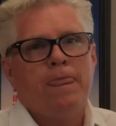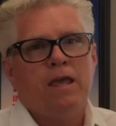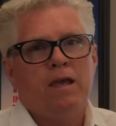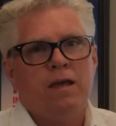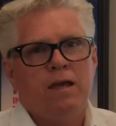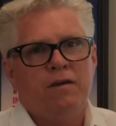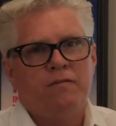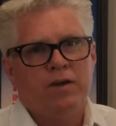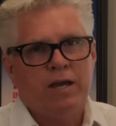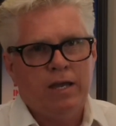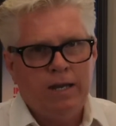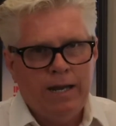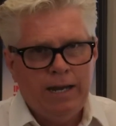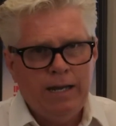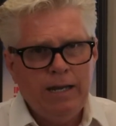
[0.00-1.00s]
If a
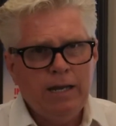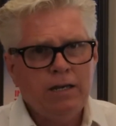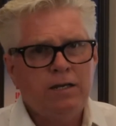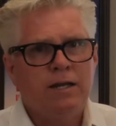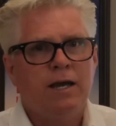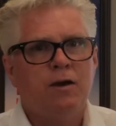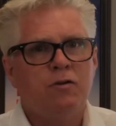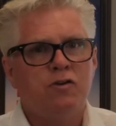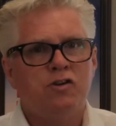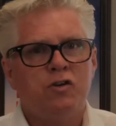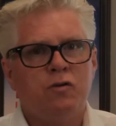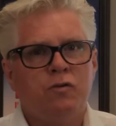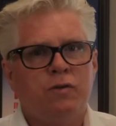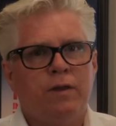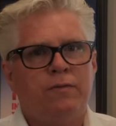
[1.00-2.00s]
Canadian tells
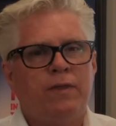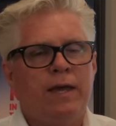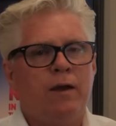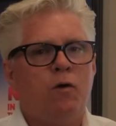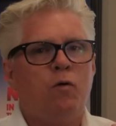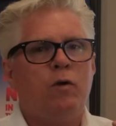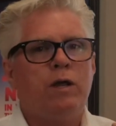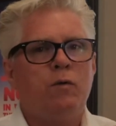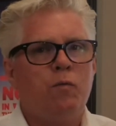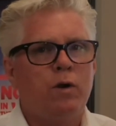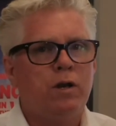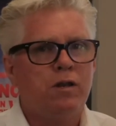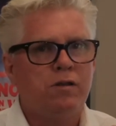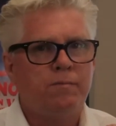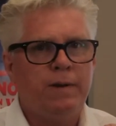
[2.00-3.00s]
you that they only
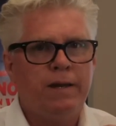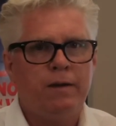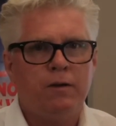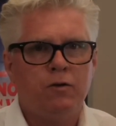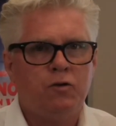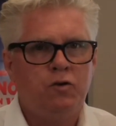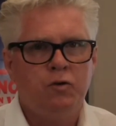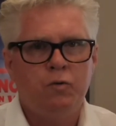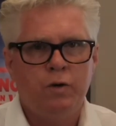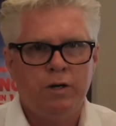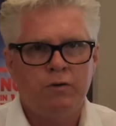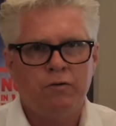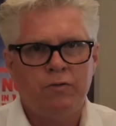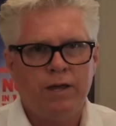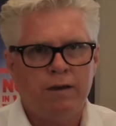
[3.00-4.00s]
want to spend
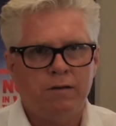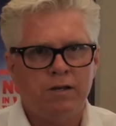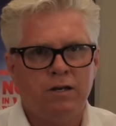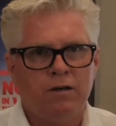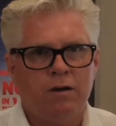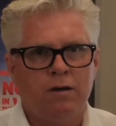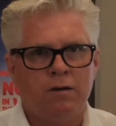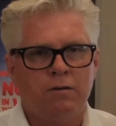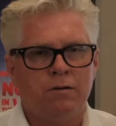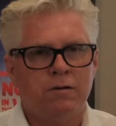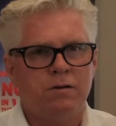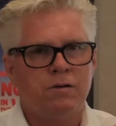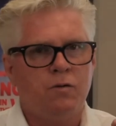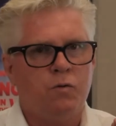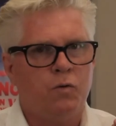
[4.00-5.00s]
$200,000
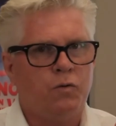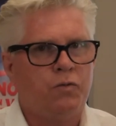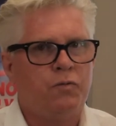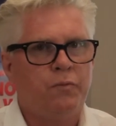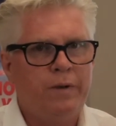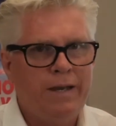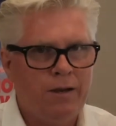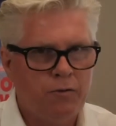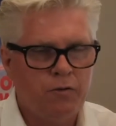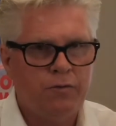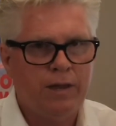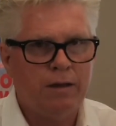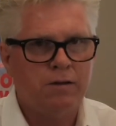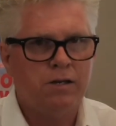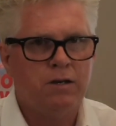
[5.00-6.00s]
or
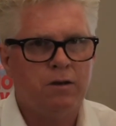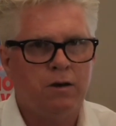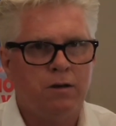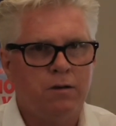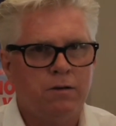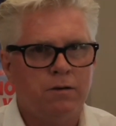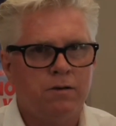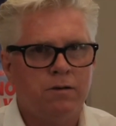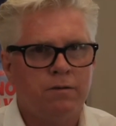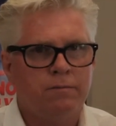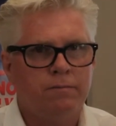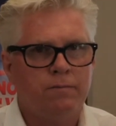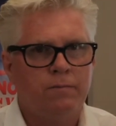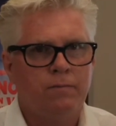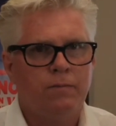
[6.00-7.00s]
$300,000,
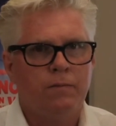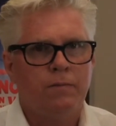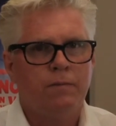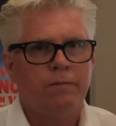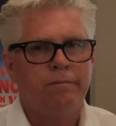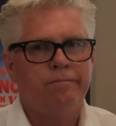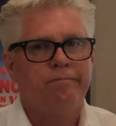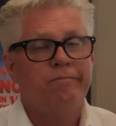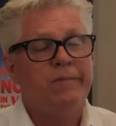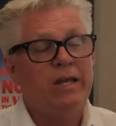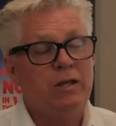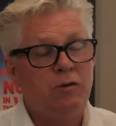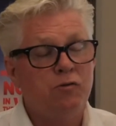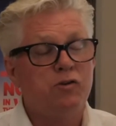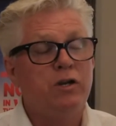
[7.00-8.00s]
they
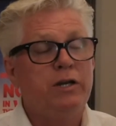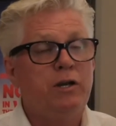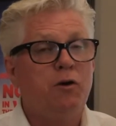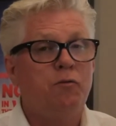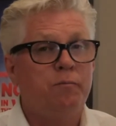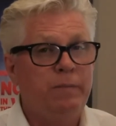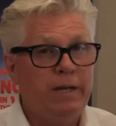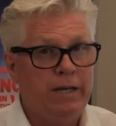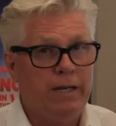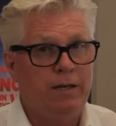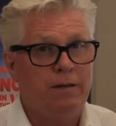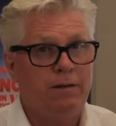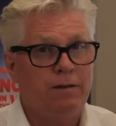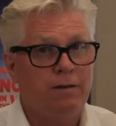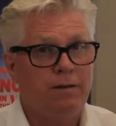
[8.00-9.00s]
usually don't mean
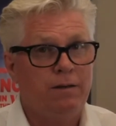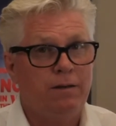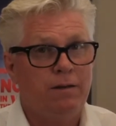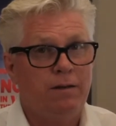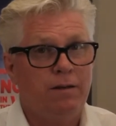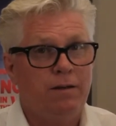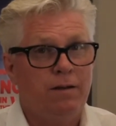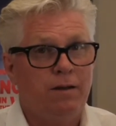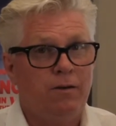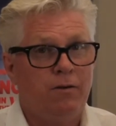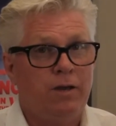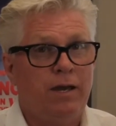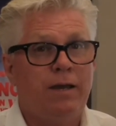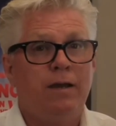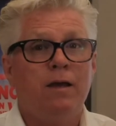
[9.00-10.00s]
it,
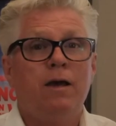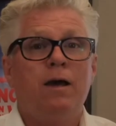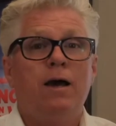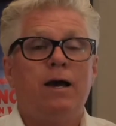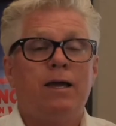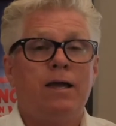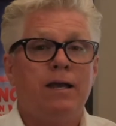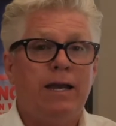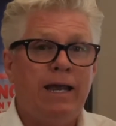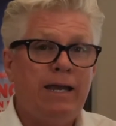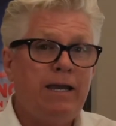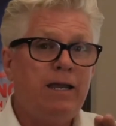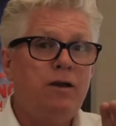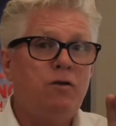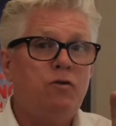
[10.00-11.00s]
okay? A
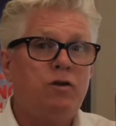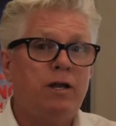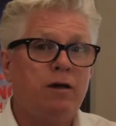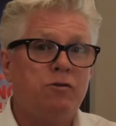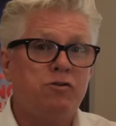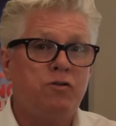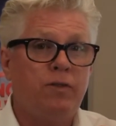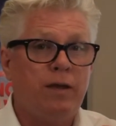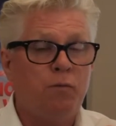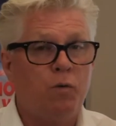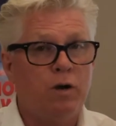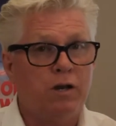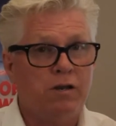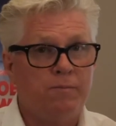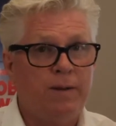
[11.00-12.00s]
Canadian who tells you they want
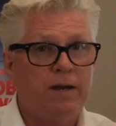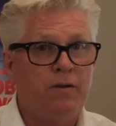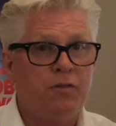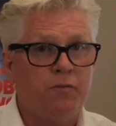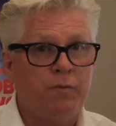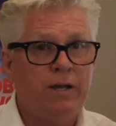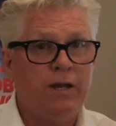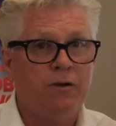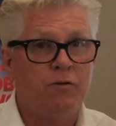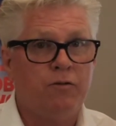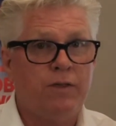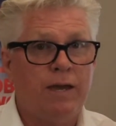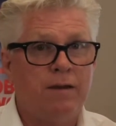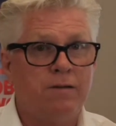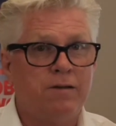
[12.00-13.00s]
to spend
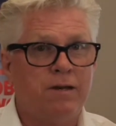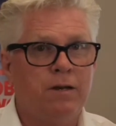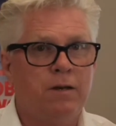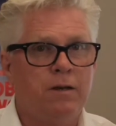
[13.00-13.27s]
$300,000,